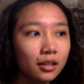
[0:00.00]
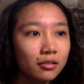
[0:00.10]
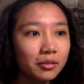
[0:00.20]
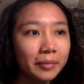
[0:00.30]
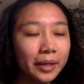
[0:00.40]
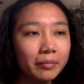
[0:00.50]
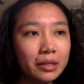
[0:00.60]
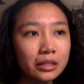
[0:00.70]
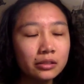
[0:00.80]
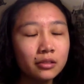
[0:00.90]
will make
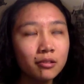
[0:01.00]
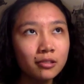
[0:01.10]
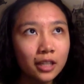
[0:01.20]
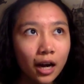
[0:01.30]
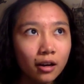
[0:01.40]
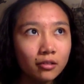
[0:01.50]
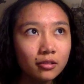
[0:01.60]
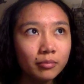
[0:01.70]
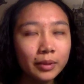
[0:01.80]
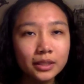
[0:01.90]
me slow
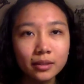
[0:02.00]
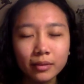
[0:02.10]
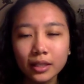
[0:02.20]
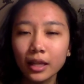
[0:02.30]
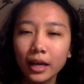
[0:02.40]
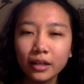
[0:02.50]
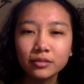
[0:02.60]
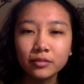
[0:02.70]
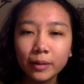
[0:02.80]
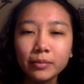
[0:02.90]
down, but something that I
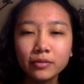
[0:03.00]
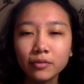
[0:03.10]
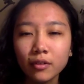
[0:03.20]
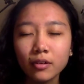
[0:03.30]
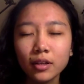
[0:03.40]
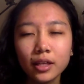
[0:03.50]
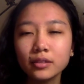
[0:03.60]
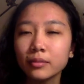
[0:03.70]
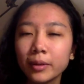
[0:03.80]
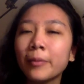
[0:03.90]
haven't read before, like
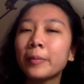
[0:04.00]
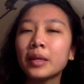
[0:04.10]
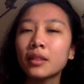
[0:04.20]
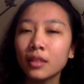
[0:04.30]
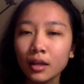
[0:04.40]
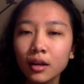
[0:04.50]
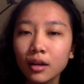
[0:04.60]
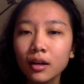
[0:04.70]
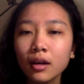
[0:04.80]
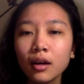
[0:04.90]
something that will make me think.
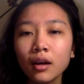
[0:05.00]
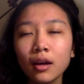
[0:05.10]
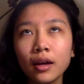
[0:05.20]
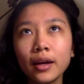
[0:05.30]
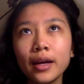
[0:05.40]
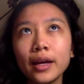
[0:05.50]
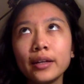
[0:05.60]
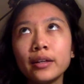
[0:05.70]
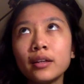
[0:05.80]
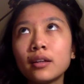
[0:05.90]

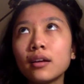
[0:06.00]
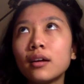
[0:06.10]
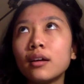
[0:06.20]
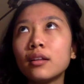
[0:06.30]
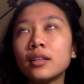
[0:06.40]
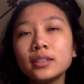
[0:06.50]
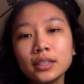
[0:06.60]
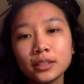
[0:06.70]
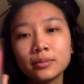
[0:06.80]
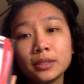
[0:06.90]
And this
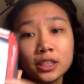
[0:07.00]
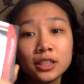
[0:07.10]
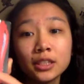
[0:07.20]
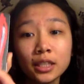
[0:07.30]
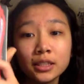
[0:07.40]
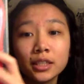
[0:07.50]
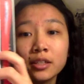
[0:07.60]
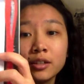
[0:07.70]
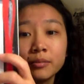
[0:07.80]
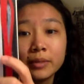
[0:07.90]
has been
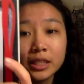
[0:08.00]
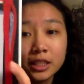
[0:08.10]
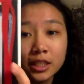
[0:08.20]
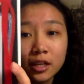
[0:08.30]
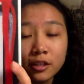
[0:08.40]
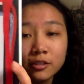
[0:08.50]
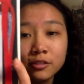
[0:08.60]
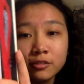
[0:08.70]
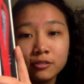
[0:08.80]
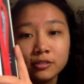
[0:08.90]
sitting on my
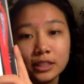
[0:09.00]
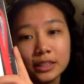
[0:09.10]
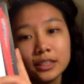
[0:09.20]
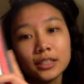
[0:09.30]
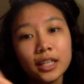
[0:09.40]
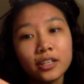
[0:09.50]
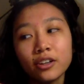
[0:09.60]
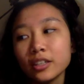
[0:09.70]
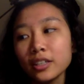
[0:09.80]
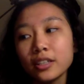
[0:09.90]
shelf since I
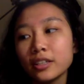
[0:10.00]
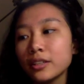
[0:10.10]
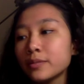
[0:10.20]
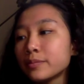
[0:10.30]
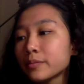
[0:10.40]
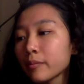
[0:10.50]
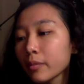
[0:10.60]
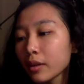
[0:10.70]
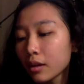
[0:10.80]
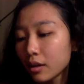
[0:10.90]
got here,
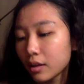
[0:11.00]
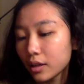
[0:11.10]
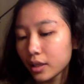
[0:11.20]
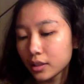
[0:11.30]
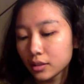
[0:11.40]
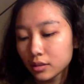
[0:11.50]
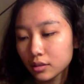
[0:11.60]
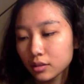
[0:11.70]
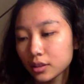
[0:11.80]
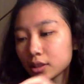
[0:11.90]
and
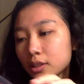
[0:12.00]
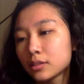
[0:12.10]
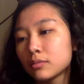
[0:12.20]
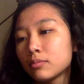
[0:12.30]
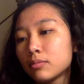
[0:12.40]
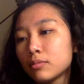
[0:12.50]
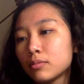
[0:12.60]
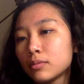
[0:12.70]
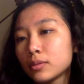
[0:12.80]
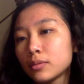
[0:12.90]
it's
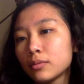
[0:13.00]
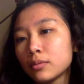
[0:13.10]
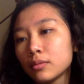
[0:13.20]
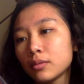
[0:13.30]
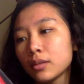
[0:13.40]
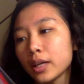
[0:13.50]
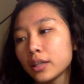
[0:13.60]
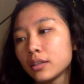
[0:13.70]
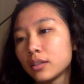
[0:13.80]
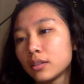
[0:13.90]

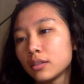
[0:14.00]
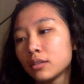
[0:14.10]
like a